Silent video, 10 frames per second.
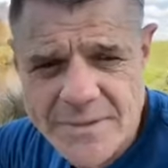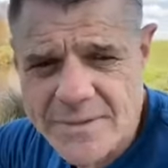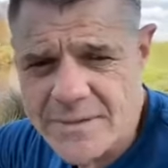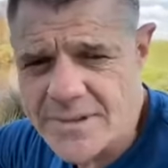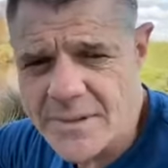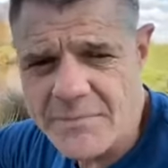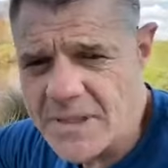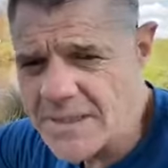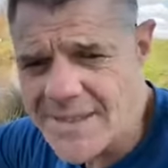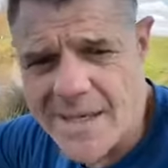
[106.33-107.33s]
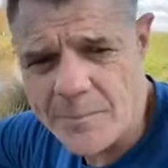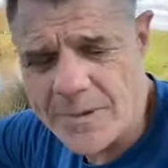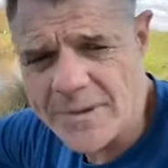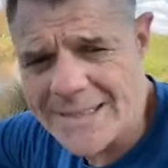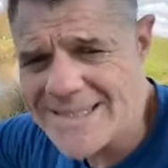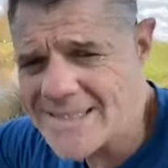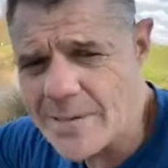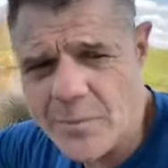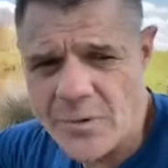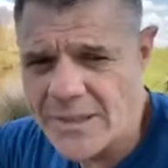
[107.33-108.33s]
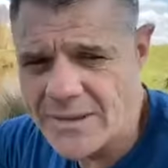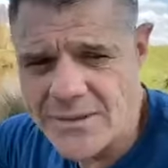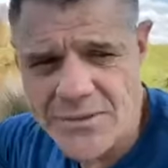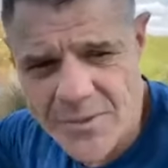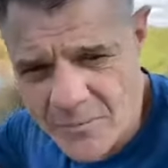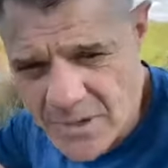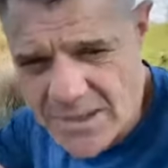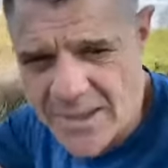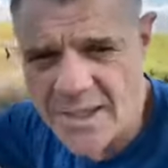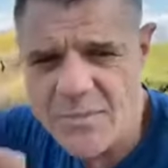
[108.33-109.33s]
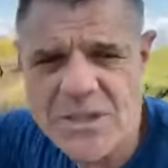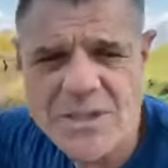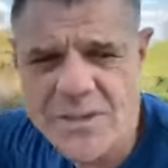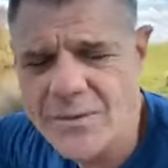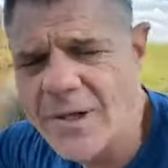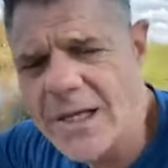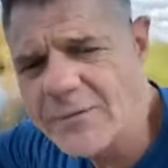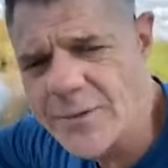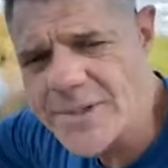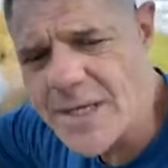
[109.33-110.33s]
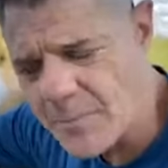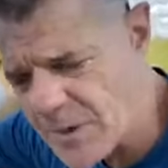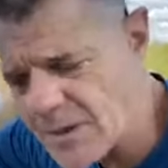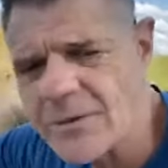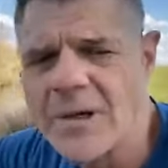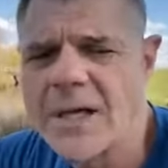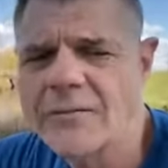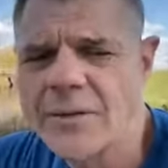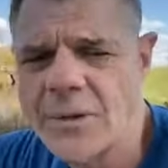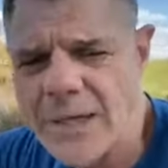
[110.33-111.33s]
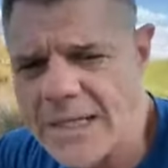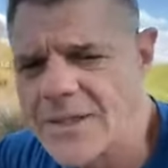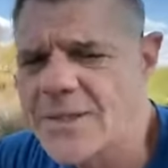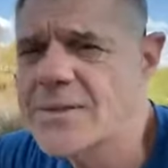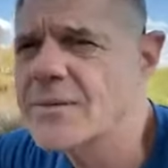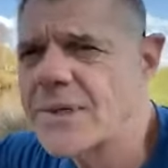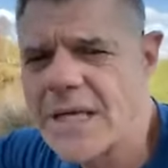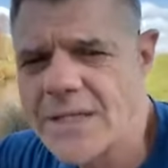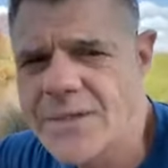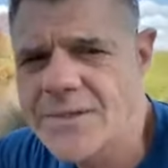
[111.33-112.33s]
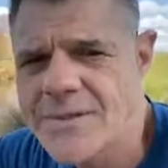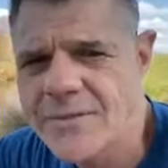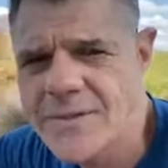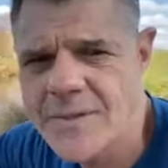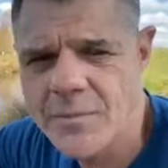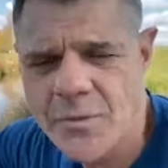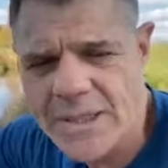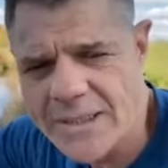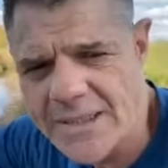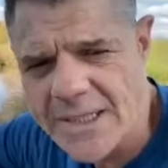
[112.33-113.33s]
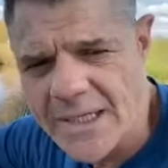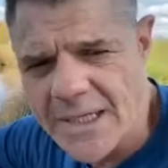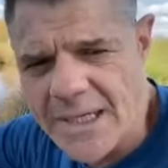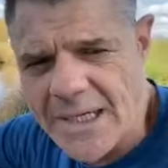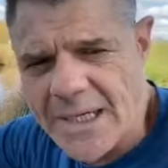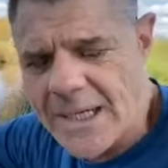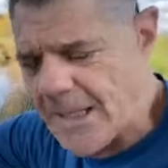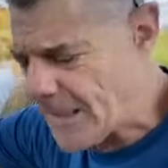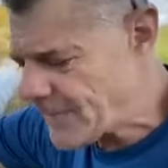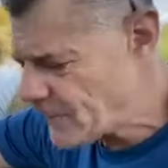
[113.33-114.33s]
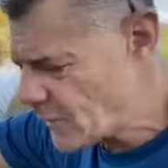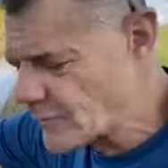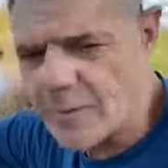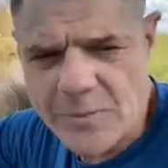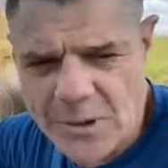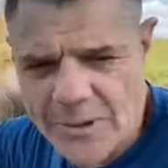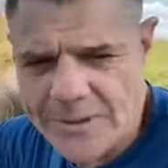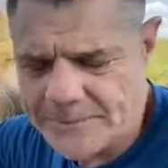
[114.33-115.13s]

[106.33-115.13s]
Something has happened that separated you. Something came into your life, or has happened in your life, or your actions or reactions have separated you from God.